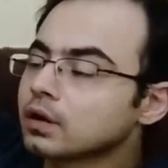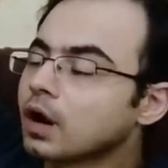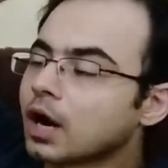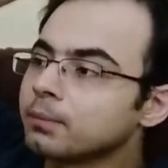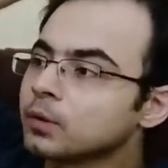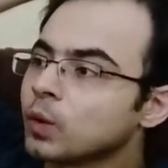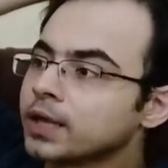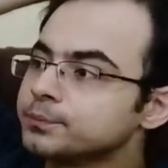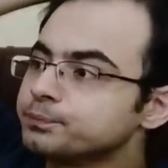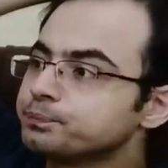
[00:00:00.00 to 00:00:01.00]
Carmen
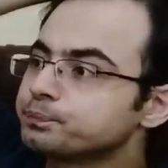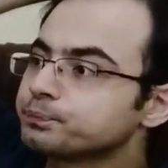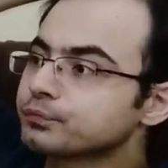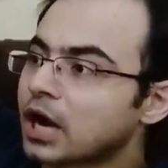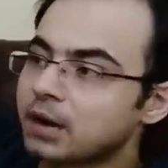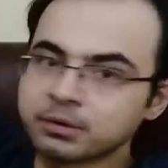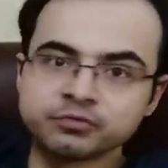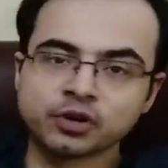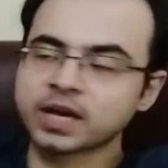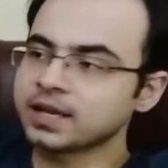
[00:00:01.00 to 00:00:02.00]
won. Carmen
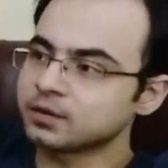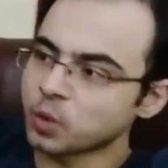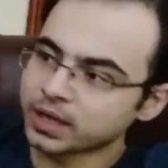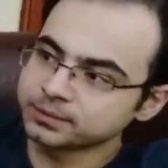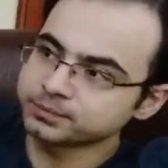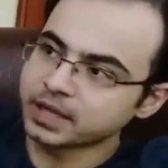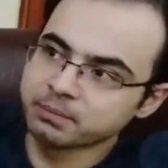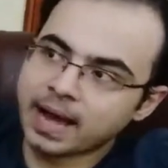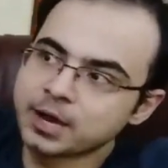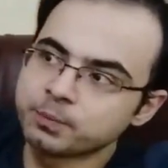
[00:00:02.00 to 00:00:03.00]
Farala won, in
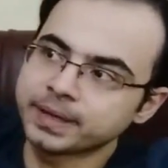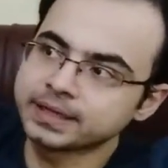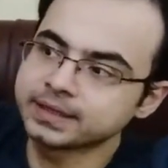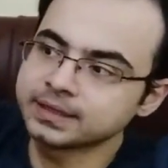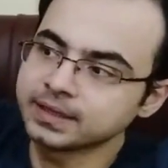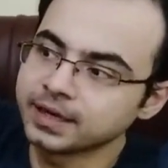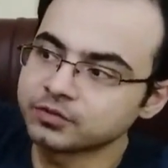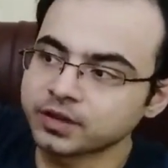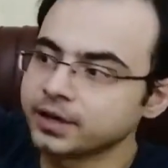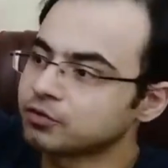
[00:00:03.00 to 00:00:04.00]
my opinion.
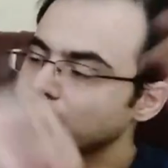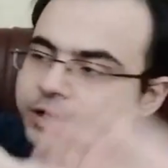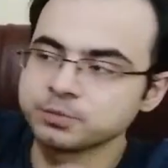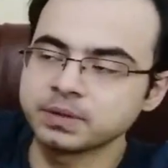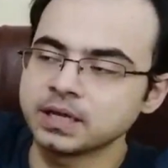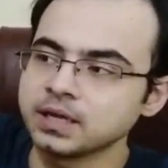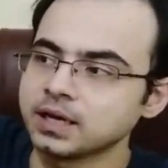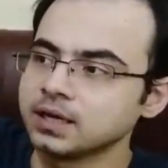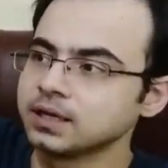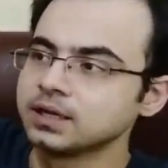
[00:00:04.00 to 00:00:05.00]
It's going to
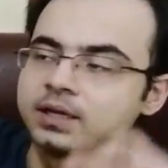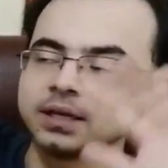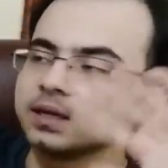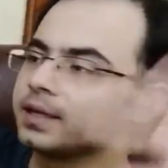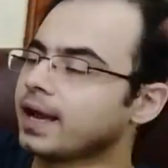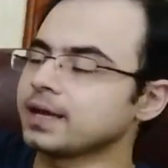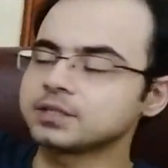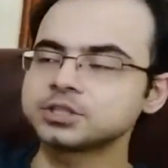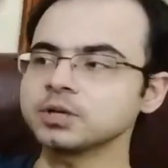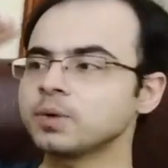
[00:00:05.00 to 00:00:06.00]
be...
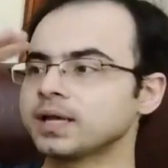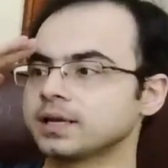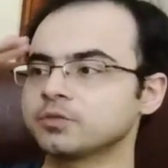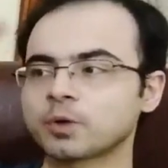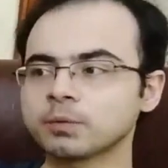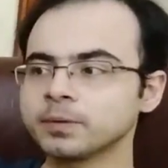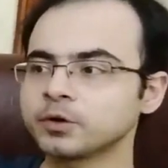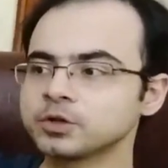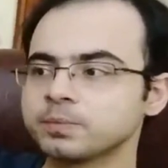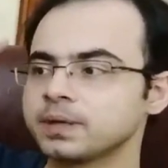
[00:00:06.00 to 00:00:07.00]
Yeah, she won. It's probably
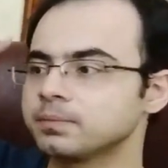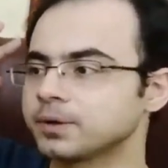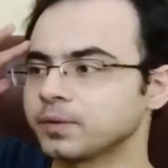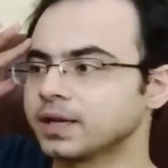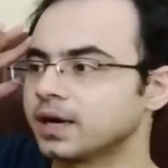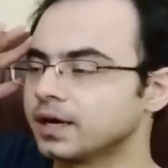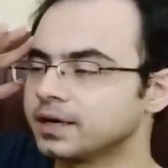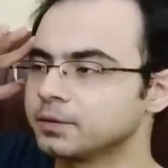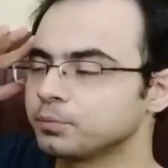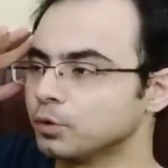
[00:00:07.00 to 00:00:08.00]
going to be between
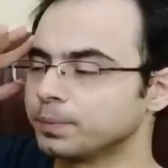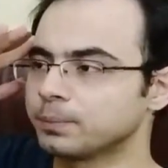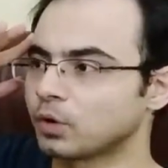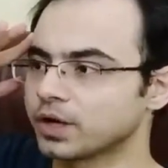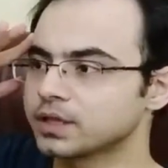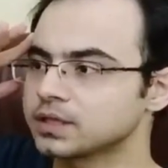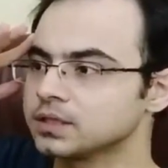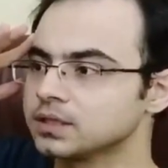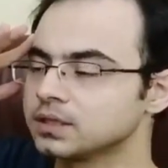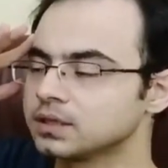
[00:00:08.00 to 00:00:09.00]
her and Poopy
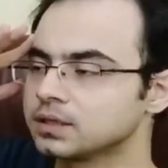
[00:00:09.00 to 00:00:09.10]
Poison.